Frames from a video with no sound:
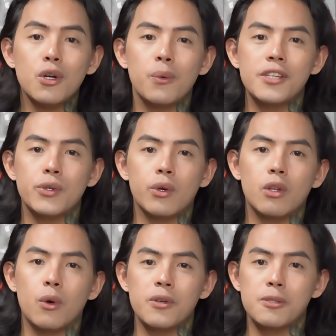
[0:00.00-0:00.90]
always, you can
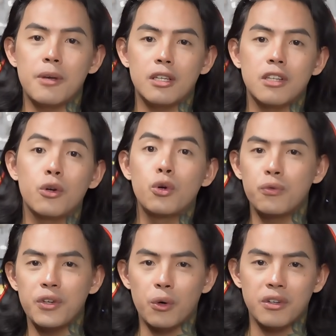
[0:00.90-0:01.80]
always make the
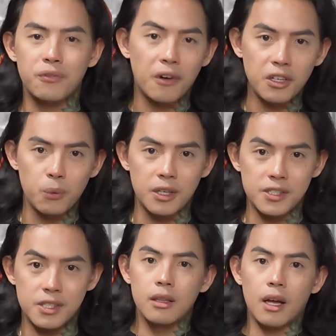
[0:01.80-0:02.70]
goofy or the funny
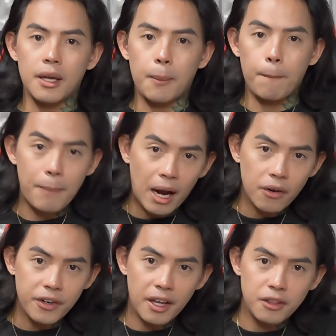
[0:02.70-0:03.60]
ones like
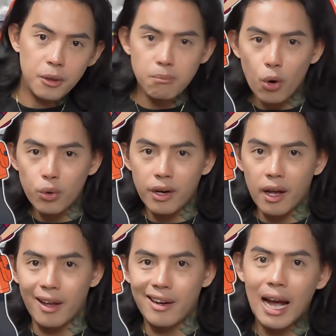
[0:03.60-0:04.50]
Barry and Nimona
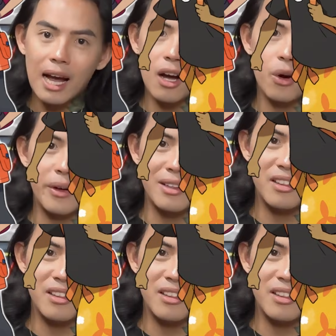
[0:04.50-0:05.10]
and Hao and